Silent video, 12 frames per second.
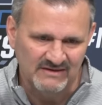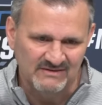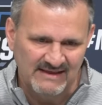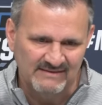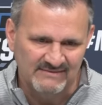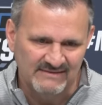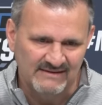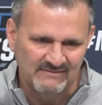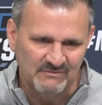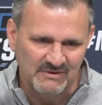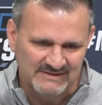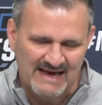that
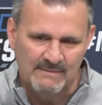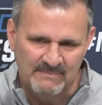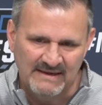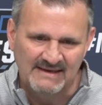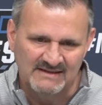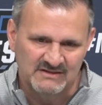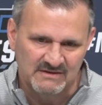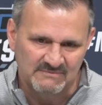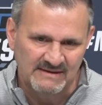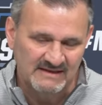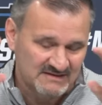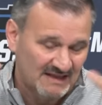what that means, it
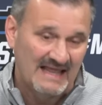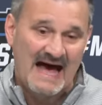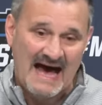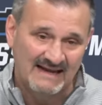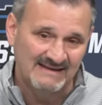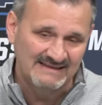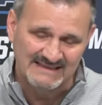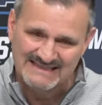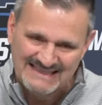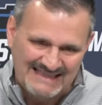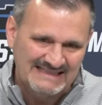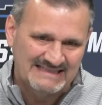means a lot. He
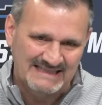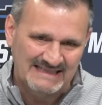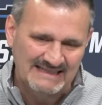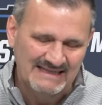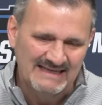just gets it.